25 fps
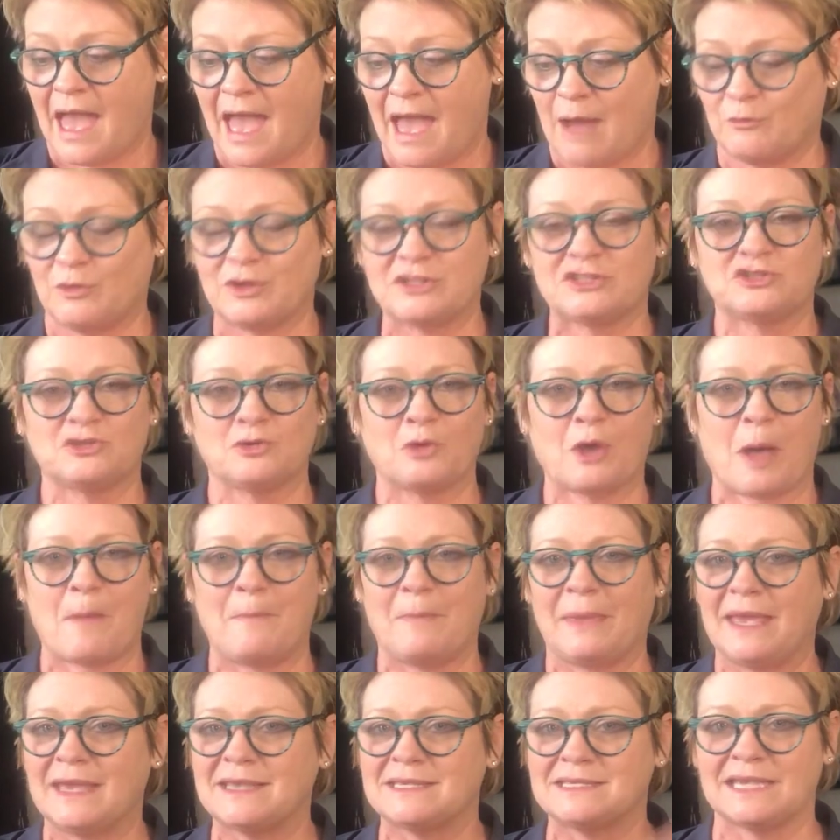And what's
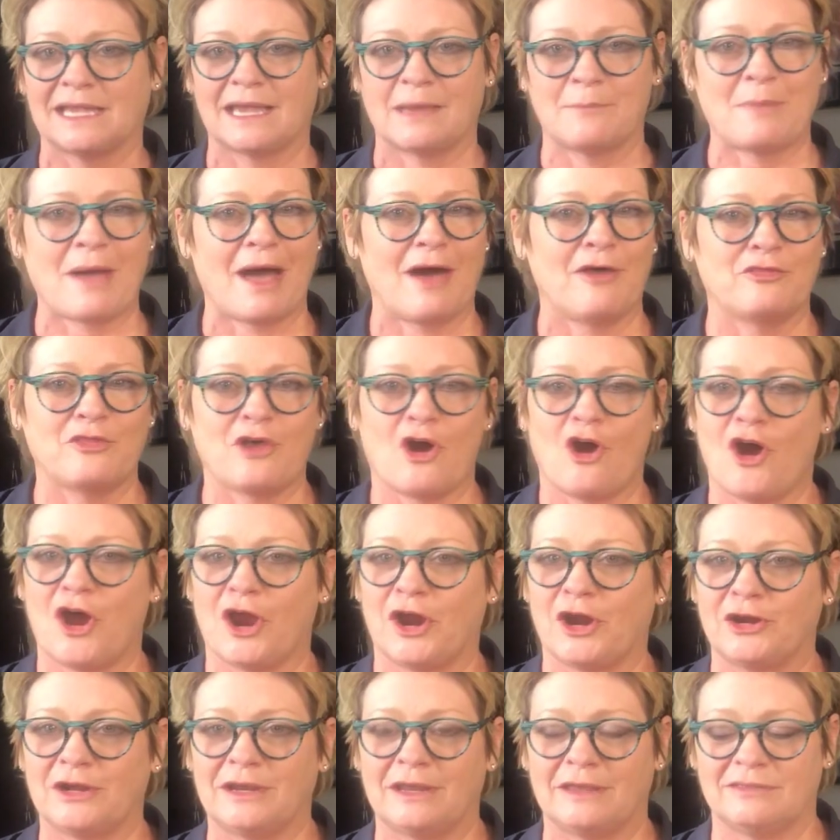amazing about the
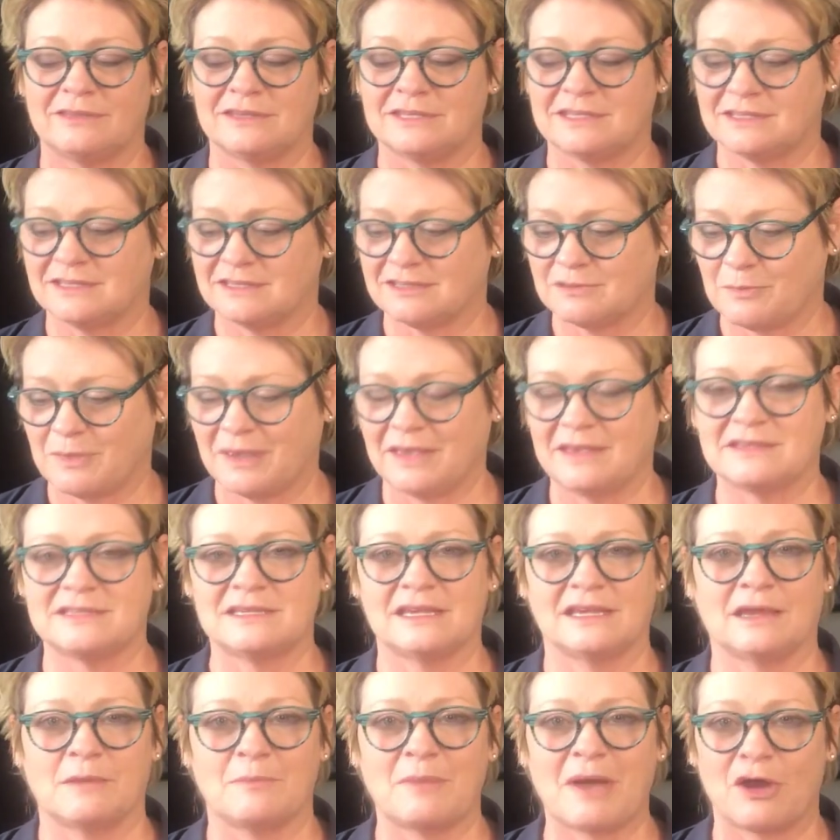heart, and this is
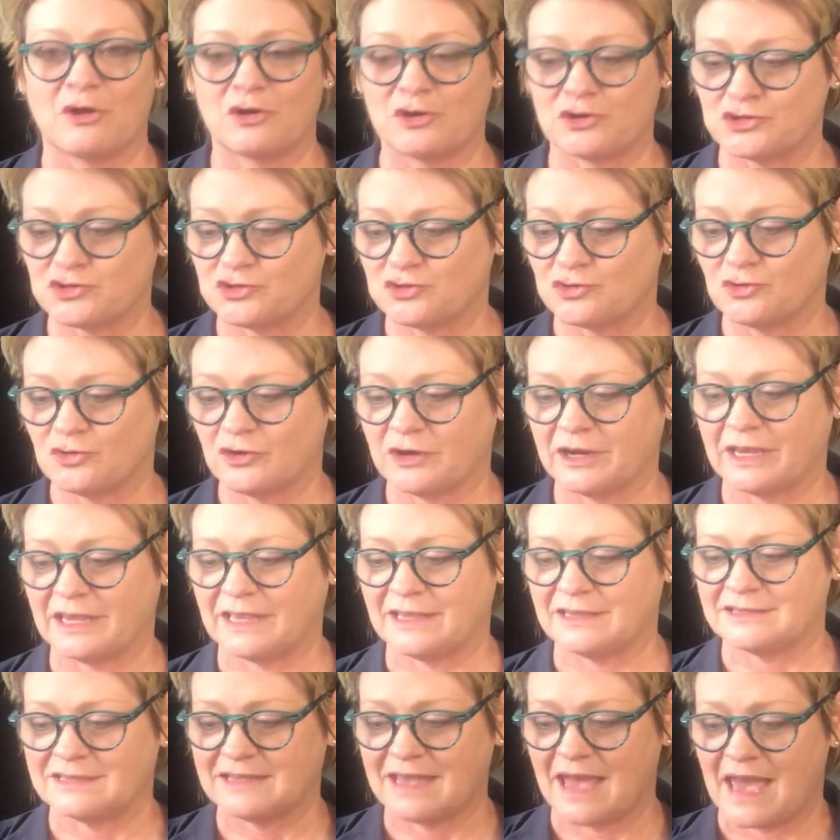amazing about her story,
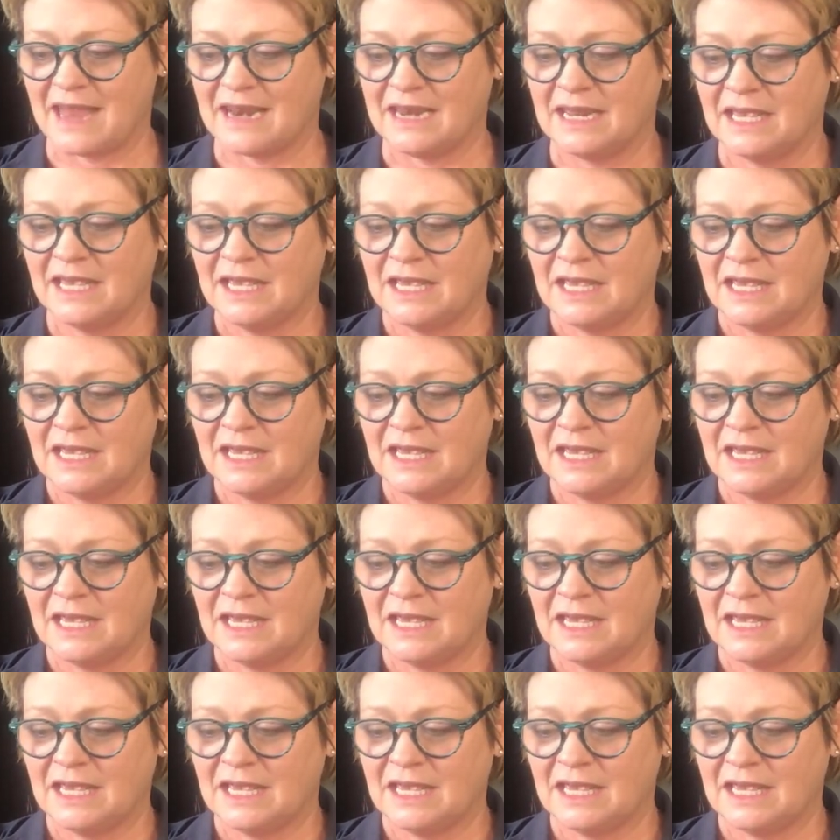is that